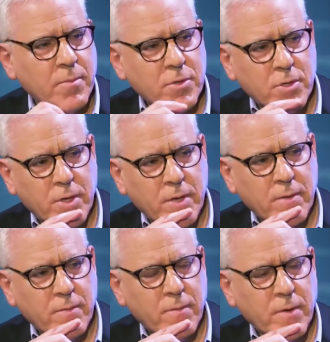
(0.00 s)

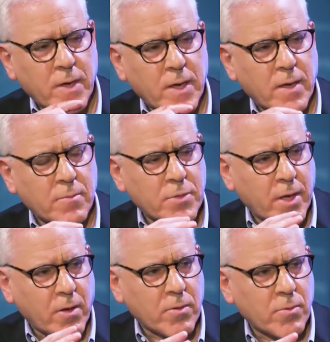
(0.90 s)
Steve's um,
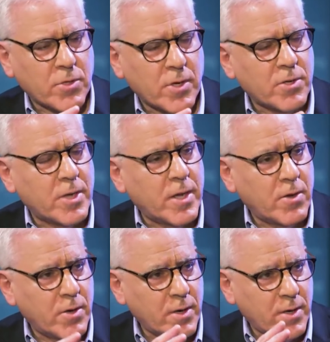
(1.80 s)
health was such that he
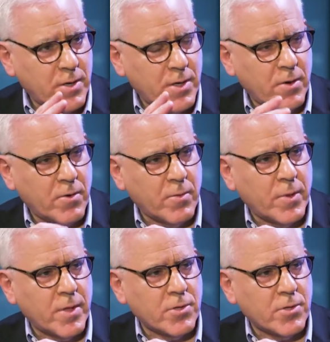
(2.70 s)
couldn't continue to be the